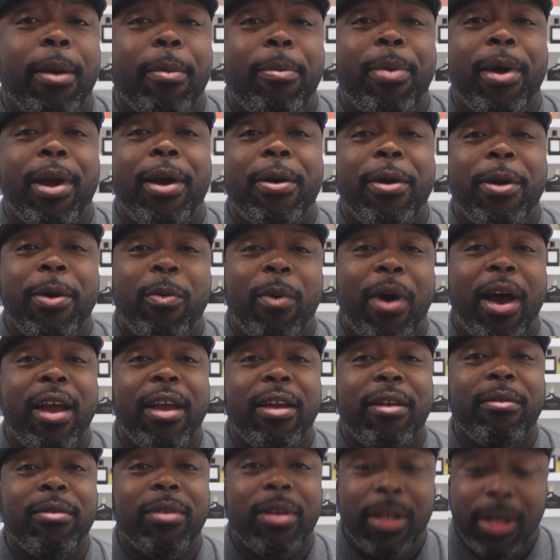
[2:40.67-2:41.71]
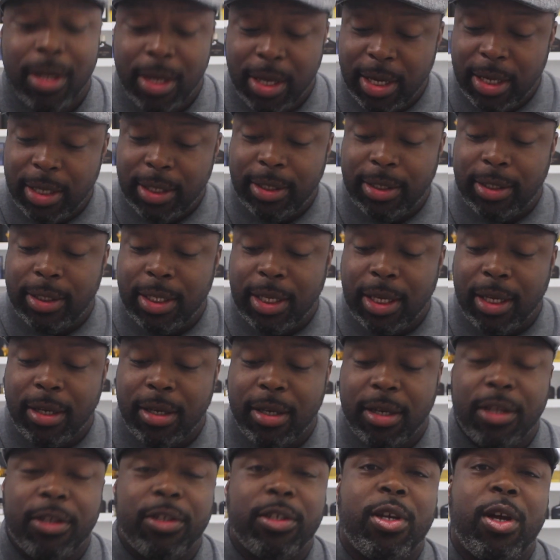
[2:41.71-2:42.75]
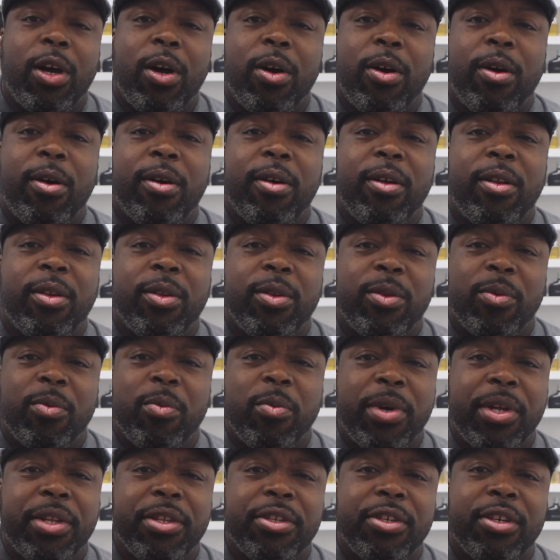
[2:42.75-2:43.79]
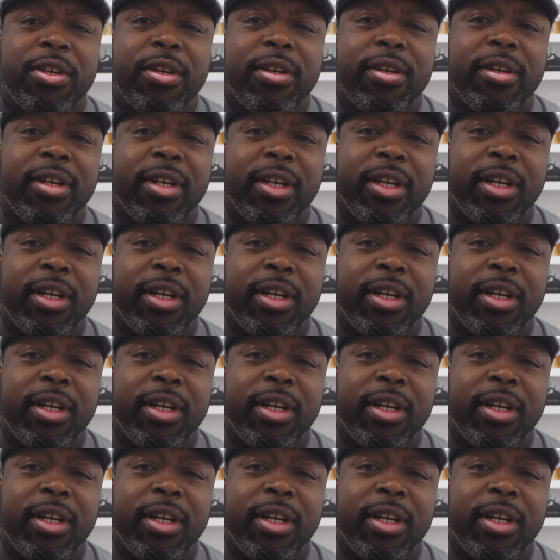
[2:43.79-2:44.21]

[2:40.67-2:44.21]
berry white scent, and it's called Windsor.